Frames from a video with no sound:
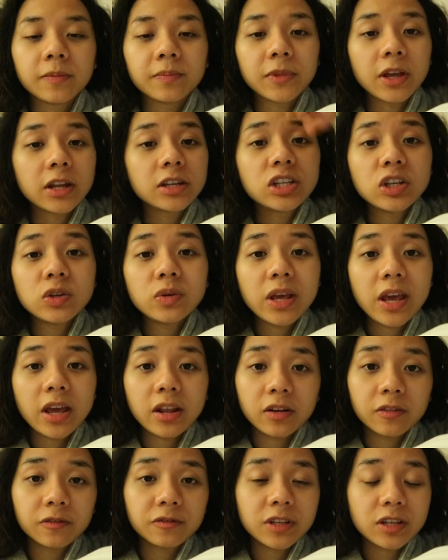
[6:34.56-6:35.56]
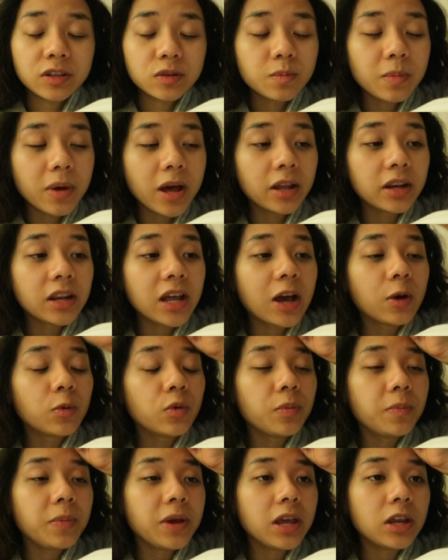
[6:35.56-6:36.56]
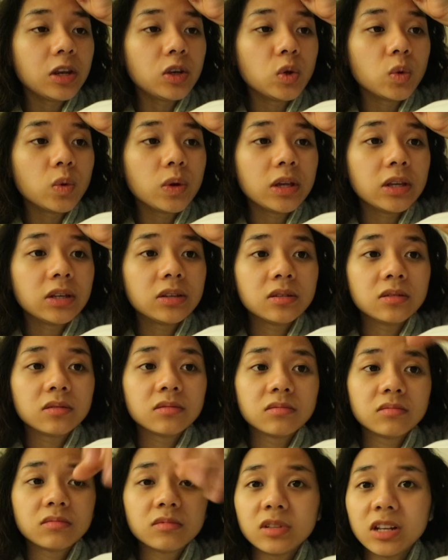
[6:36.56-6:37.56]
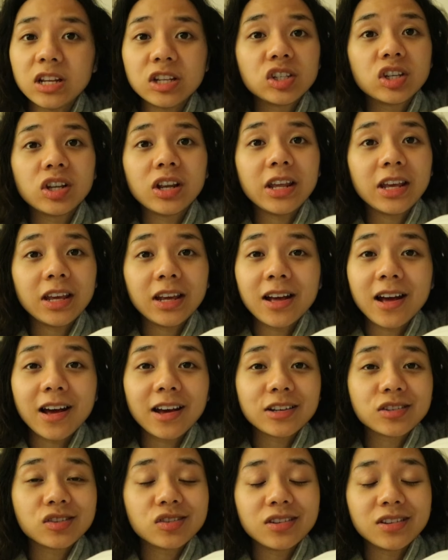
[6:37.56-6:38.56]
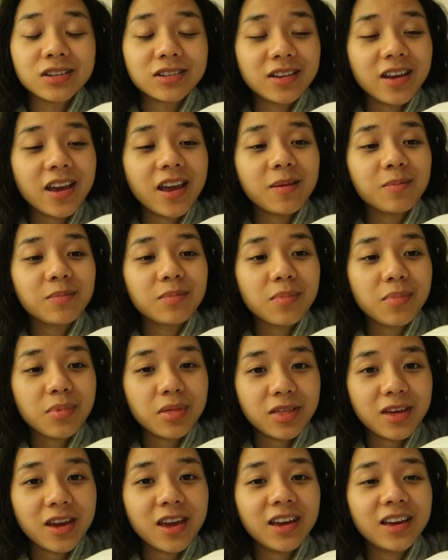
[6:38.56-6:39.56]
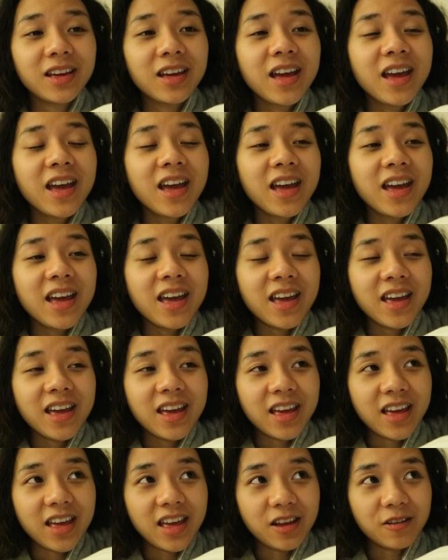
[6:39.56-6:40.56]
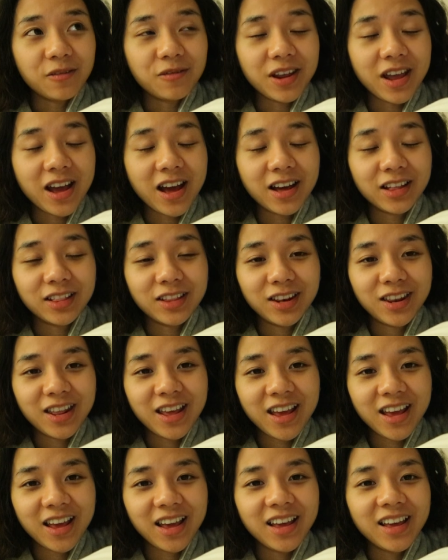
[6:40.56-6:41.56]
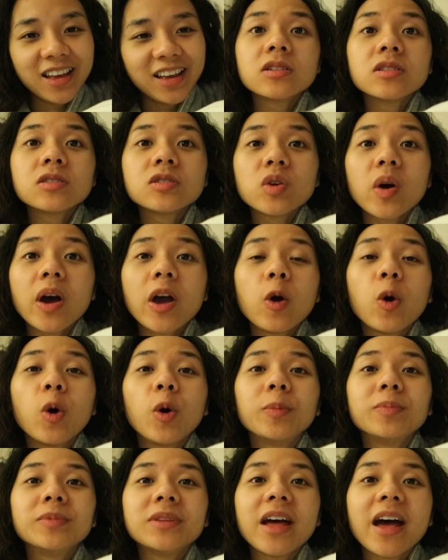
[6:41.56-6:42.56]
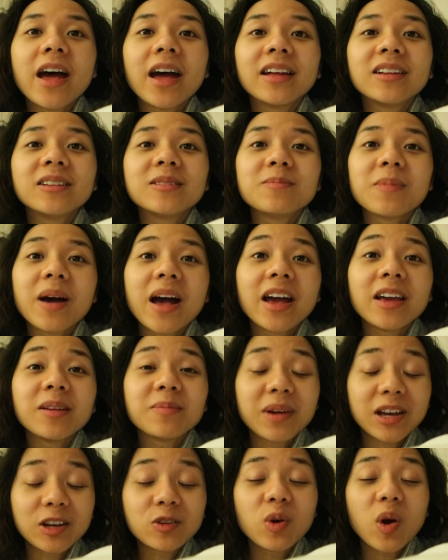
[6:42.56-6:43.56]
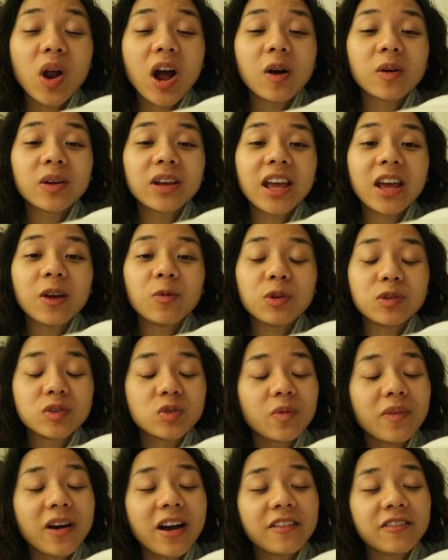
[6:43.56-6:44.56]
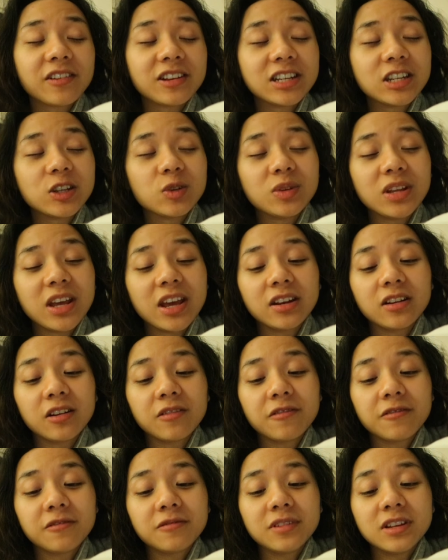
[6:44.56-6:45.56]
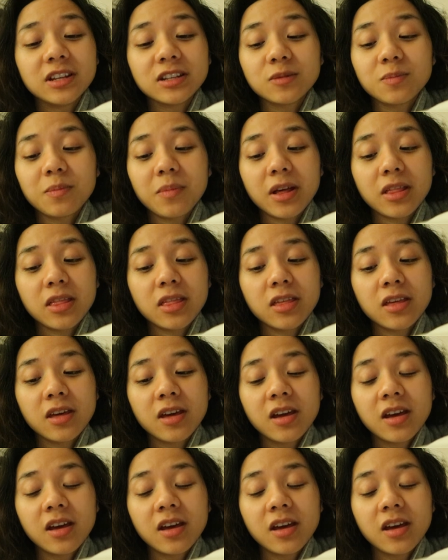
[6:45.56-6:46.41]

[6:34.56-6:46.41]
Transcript: Um, until the end of this month, I will be doing literally, guys, the same thing every other day. So I hope that my microalgae will survive until the end of this month